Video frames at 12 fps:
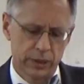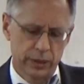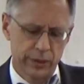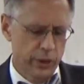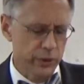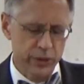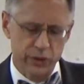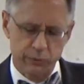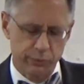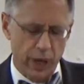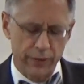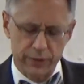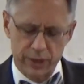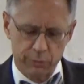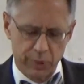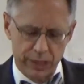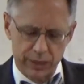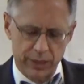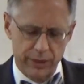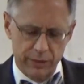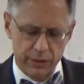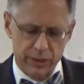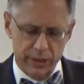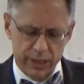Joseph's brothers spent
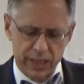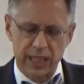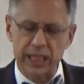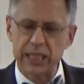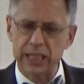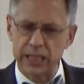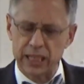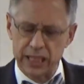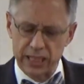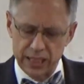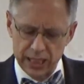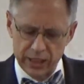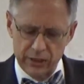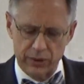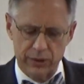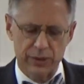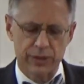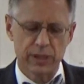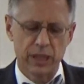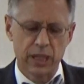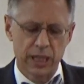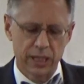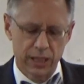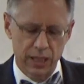13 years
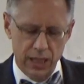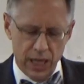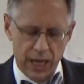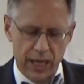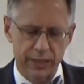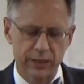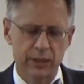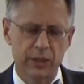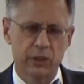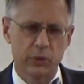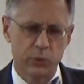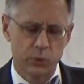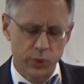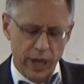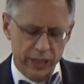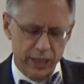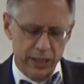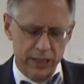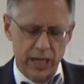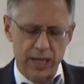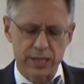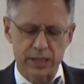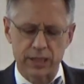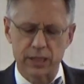not
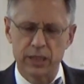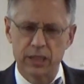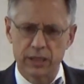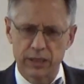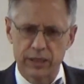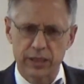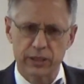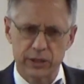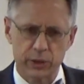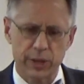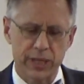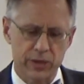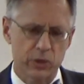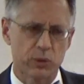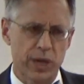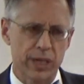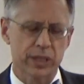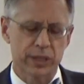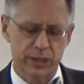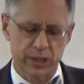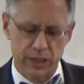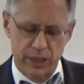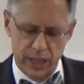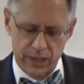recognizing their transgression
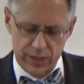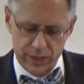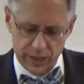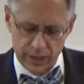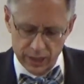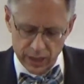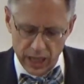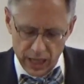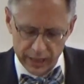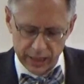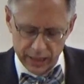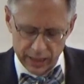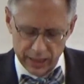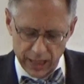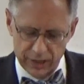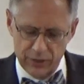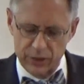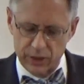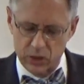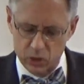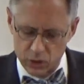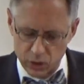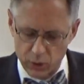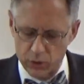against God and against
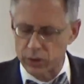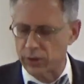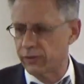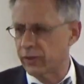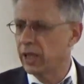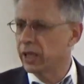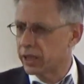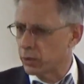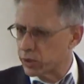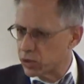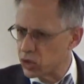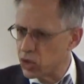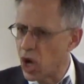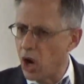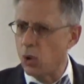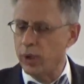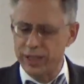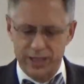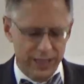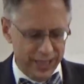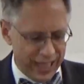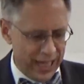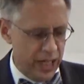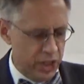Joseph. There was no
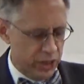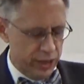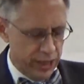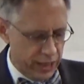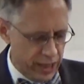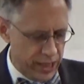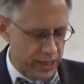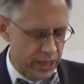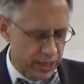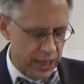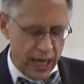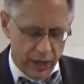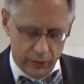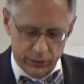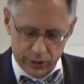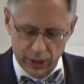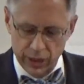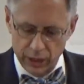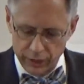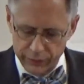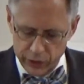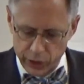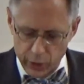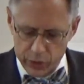indication in this account of
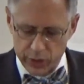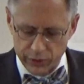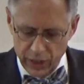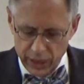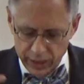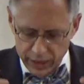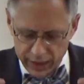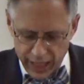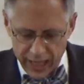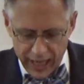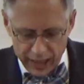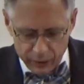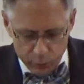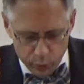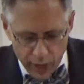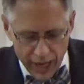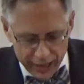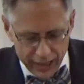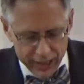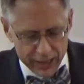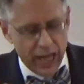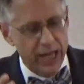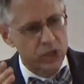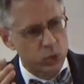Joseph that they had
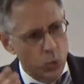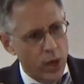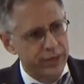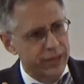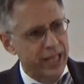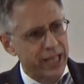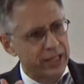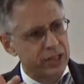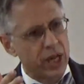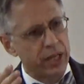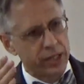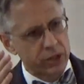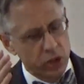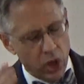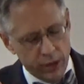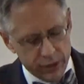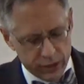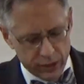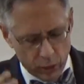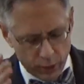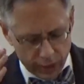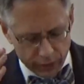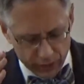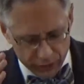recognized what they had done and gone to the Lord
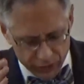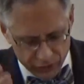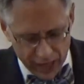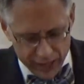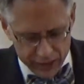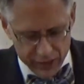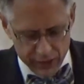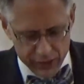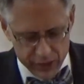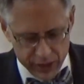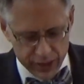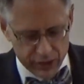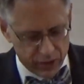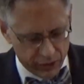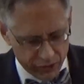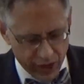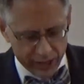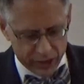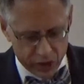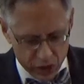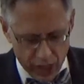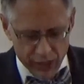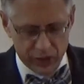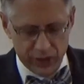and confessed their sins. In fact,
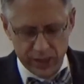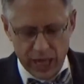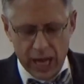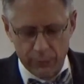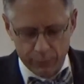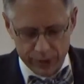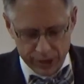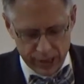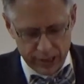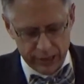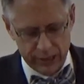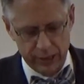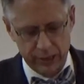just the opposite.